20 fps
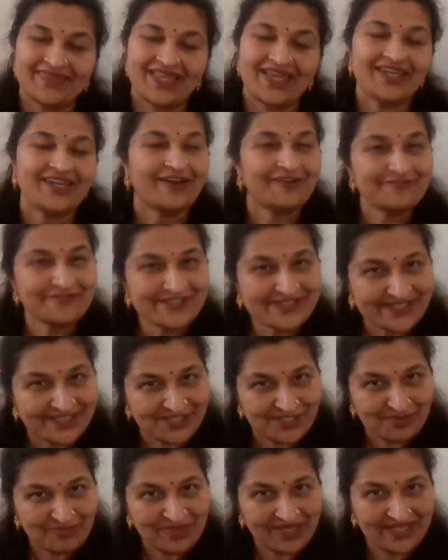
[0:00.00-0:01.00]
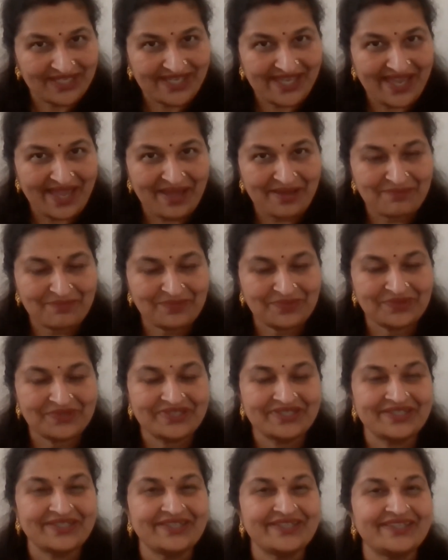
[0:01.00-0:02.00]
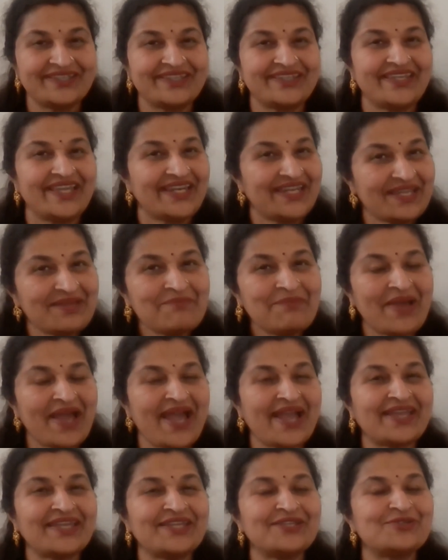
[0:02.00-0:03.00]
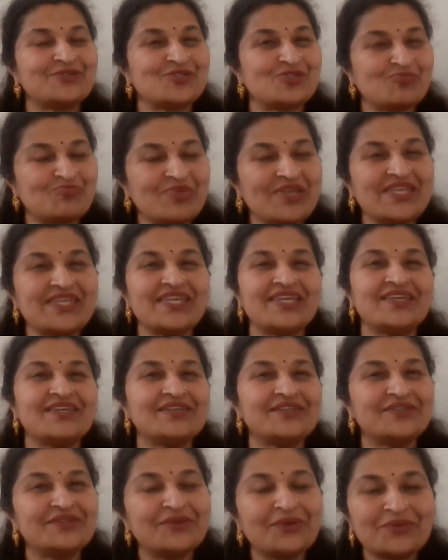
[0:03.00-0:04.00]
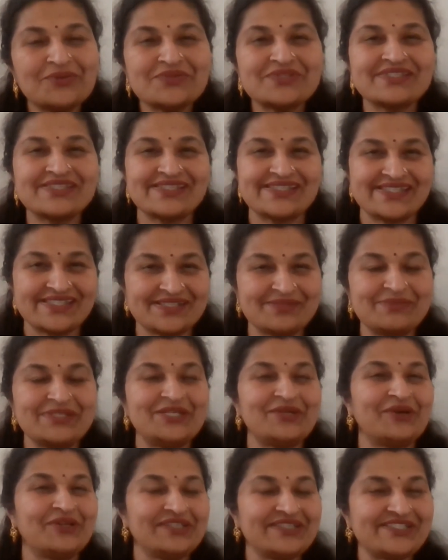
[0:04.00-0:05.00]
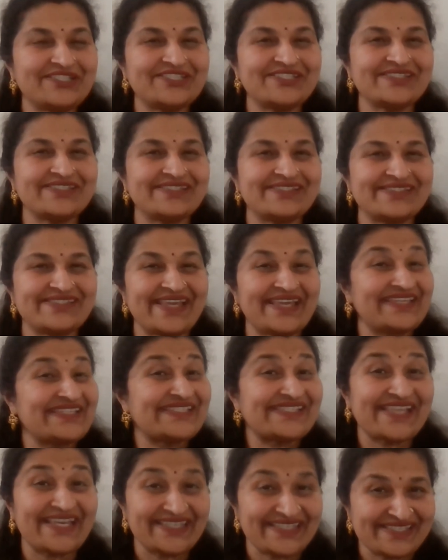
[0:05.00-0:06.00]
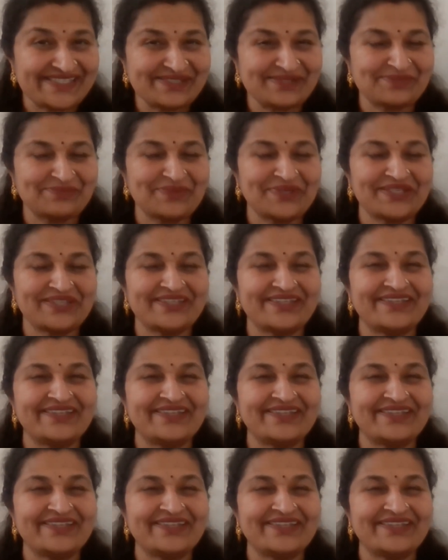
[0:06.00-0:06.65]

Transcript: And after such a big gap, getting back into speaking those terminologies excited me.